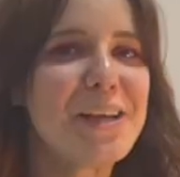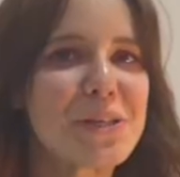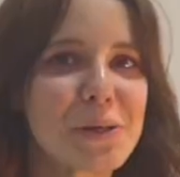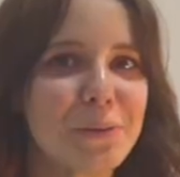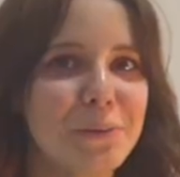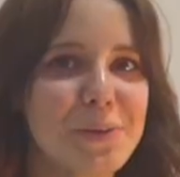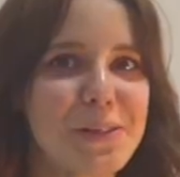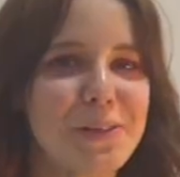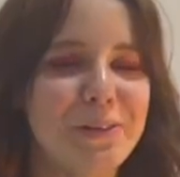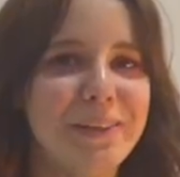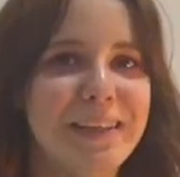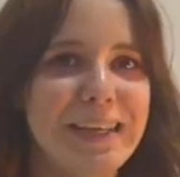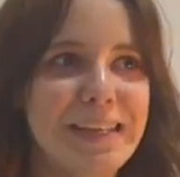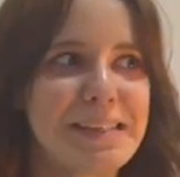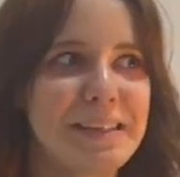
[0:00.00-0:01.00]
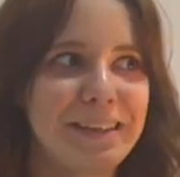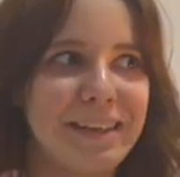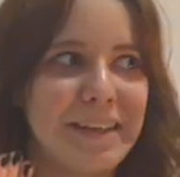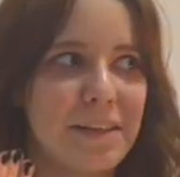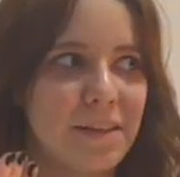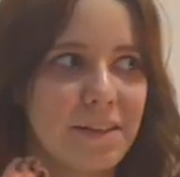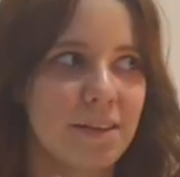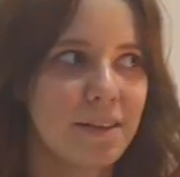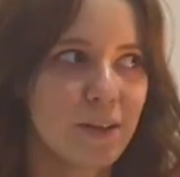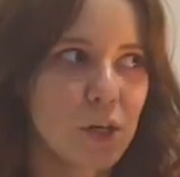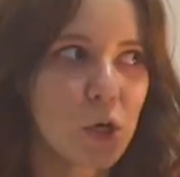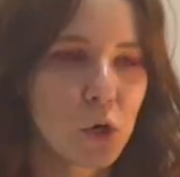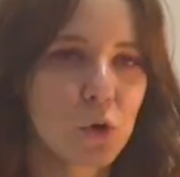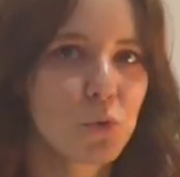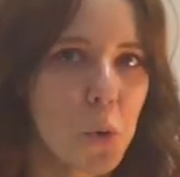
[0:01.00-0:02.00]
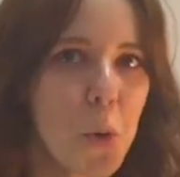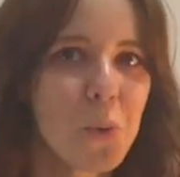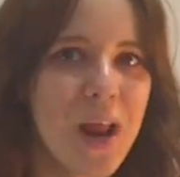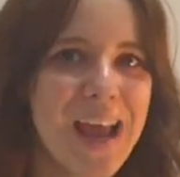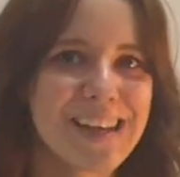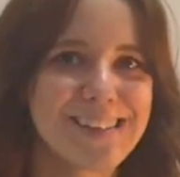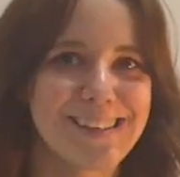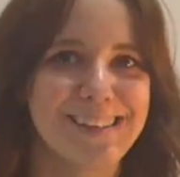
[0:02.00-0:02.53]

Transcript: school student. He's an grown-ass